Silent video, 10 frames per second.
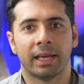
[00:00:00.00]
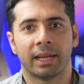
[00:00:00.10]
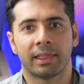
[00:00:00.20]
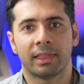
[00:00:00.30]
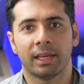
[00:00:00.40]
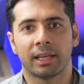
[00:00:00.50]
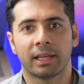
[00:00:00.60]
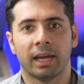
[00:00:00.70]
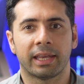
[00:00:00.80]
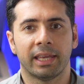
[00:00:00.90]
And I think
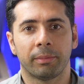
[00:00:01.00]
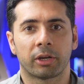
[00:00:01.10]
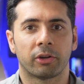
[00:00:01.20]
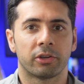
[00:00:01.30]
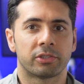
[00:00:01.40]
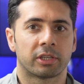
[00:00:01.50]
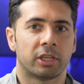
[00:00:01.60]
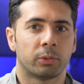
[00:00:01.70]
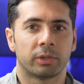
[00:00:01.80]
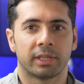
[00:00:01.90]
I came across a
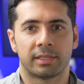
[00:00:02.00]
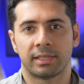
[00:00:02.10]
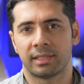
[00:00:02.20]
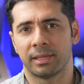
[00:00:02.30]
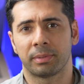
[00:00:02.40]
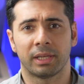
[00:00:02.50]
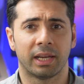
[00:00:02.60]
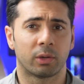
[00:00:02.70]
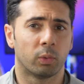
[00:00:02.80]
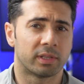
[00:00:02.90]
keyword that says something
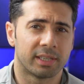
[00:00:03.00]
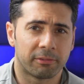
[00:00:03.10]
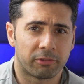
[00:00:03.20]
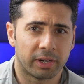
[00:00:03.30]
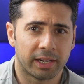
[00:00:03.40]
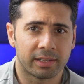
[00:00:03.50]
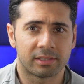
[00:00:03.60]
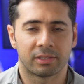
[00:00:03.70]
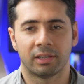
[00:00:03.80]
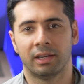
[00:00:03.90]
like WhatsApp
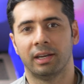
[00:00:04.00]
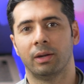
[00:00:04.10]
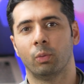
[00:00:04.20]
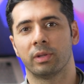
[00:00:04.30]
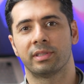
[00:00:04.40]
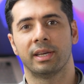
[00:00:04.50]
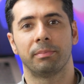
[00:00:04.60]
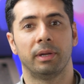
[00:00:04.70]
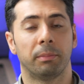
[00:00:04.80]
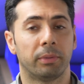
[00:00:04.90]
friends, uh,
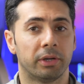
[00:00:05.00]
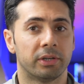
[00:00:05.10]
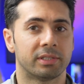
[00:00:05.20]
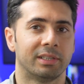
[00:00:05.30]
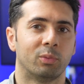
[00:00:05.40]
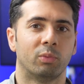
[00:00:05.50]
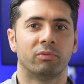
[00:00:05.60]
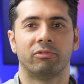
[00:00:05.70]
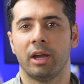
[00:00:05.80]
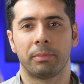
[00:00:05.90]
numbers and
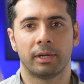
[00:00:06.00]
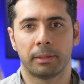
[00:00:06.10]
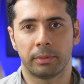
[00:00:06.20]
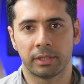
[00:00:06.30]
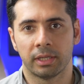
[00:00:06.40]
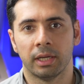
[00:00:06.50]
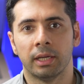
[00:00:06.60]
Viber numbers.